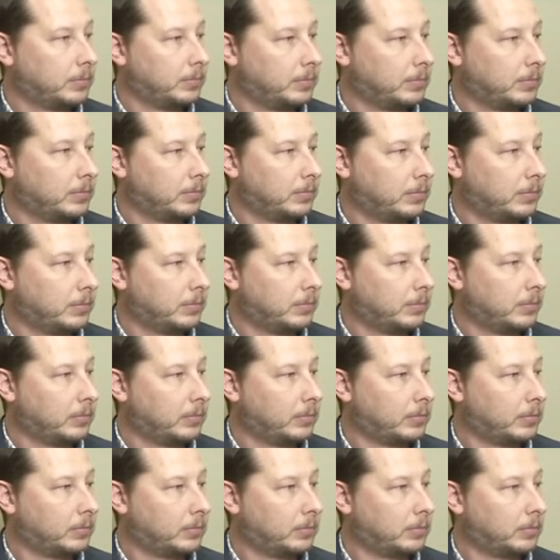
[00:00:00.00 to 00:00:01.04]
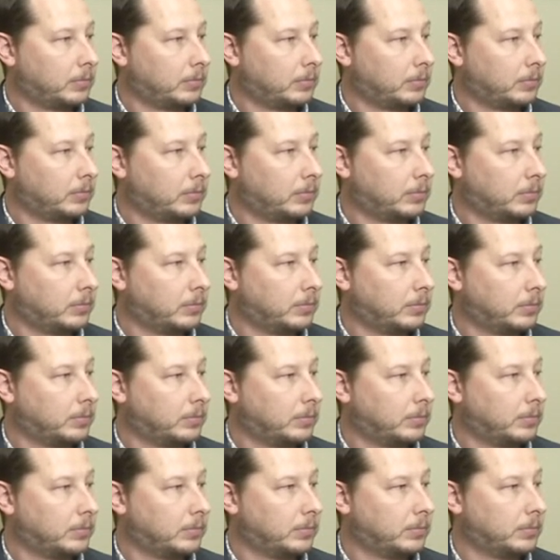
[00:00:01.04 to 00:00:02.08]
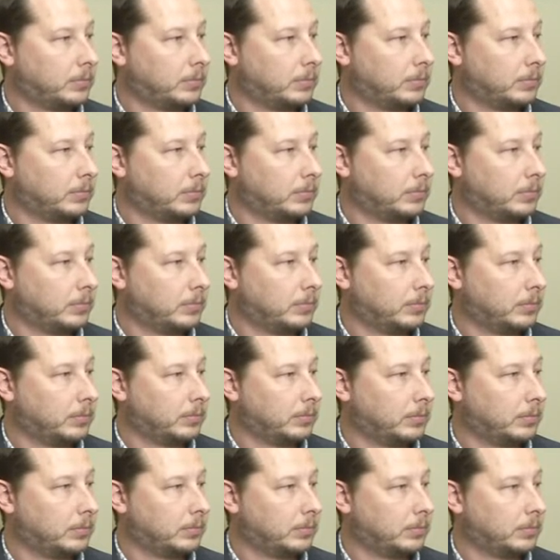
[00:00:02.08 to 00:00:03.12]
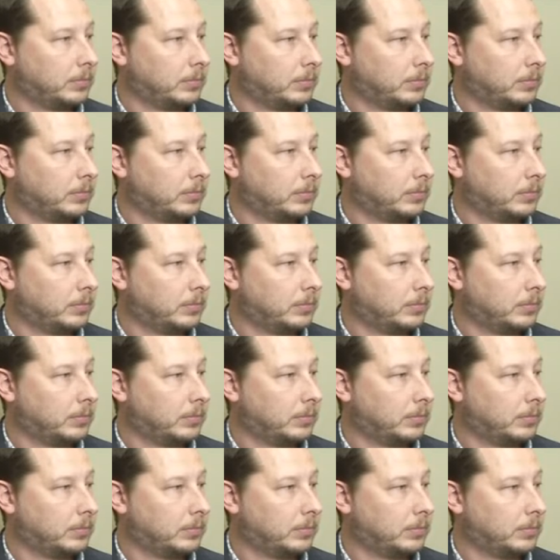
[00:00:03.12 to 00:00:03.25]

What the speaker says: [no speech]